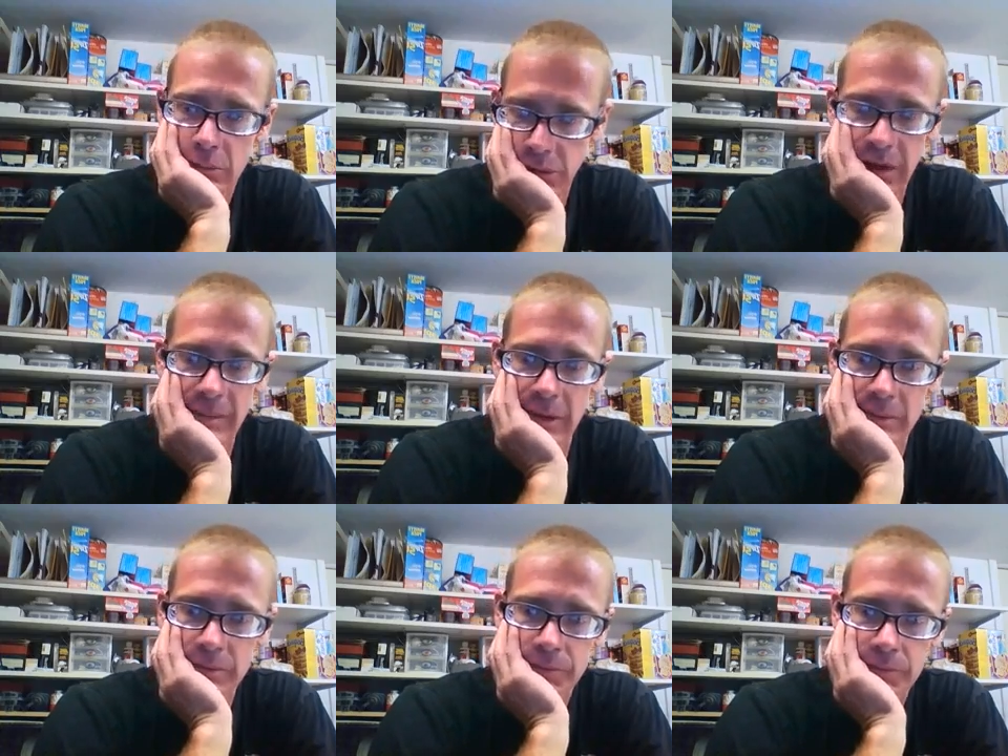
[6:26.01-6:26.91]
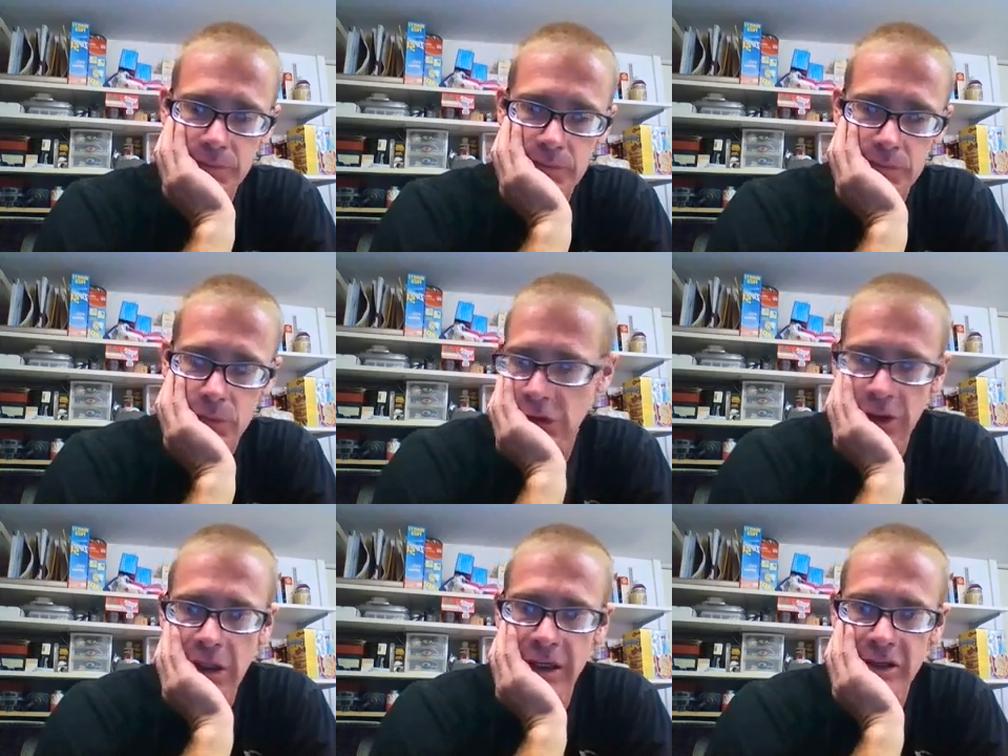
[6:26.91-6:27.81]
problem with
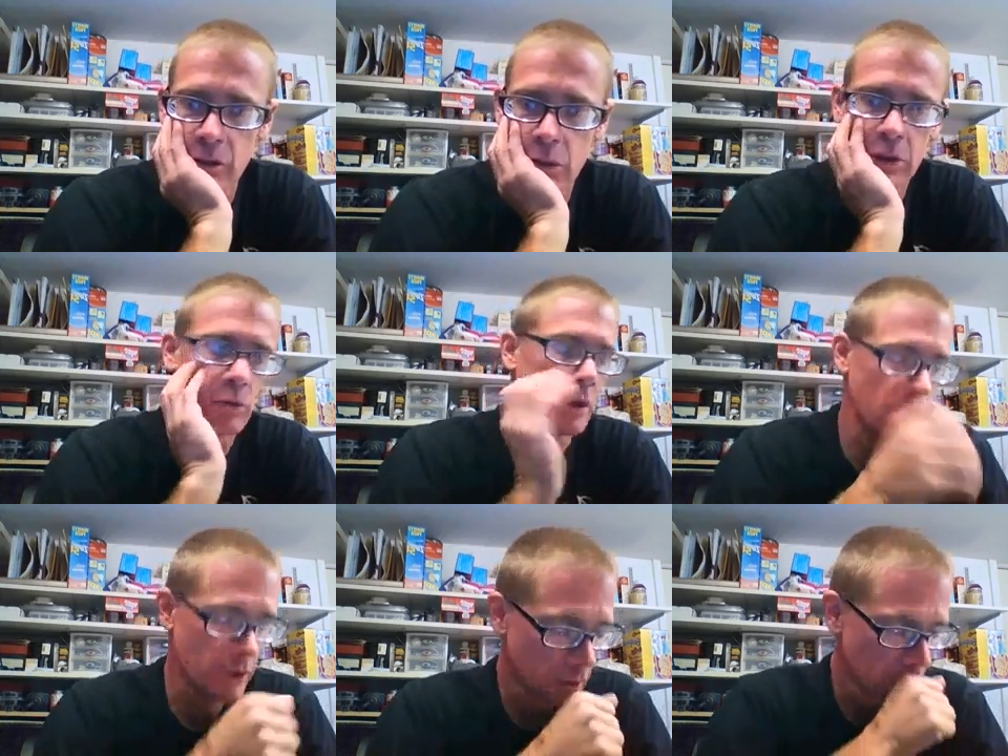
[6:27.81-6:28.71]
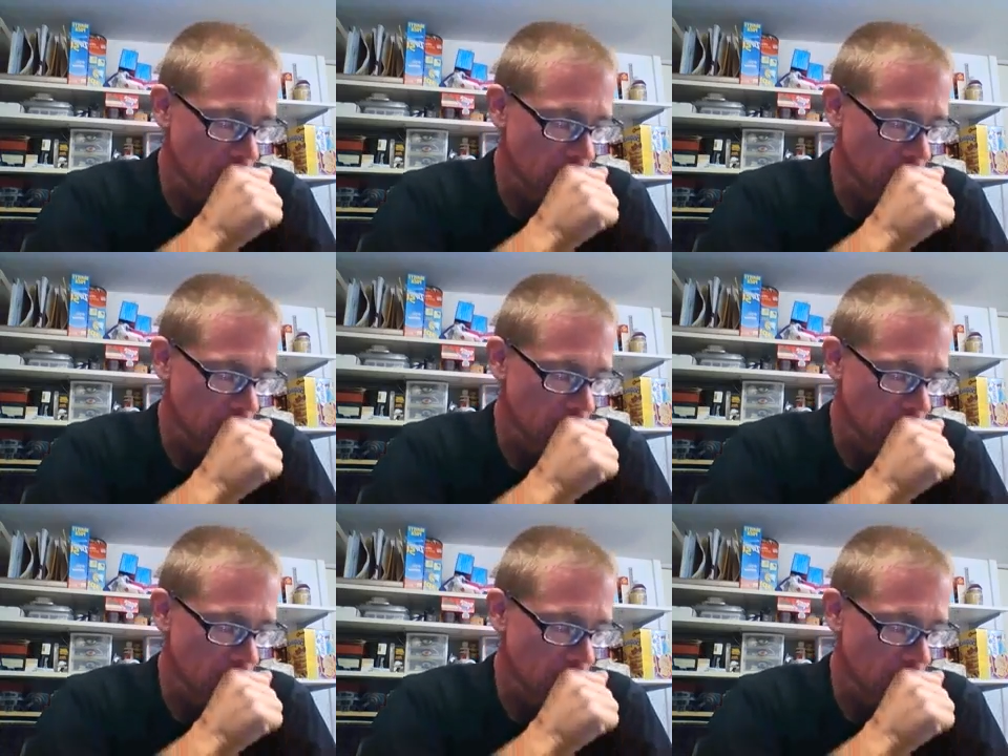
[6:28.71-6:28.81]
the guys I work with.